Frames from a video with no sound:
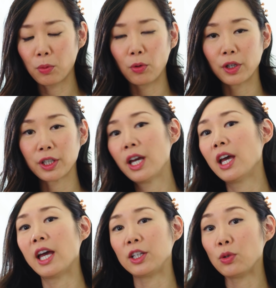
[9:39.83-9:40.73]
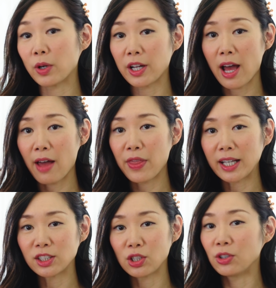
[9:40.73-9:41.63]
pork and you want to add
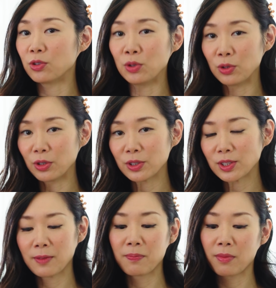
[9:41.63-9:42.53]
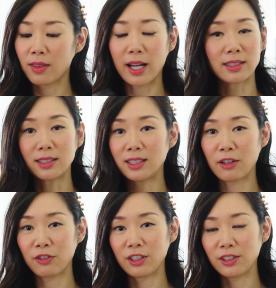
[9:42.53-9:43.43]
that to your noodles, that's
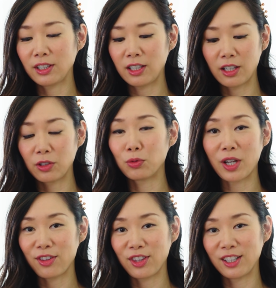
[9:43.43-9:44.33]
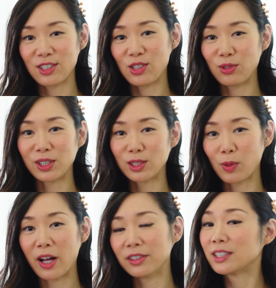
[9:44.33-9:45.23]
definitely a great thing to do as
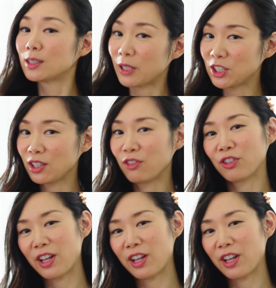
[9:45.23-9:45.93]
well, especially for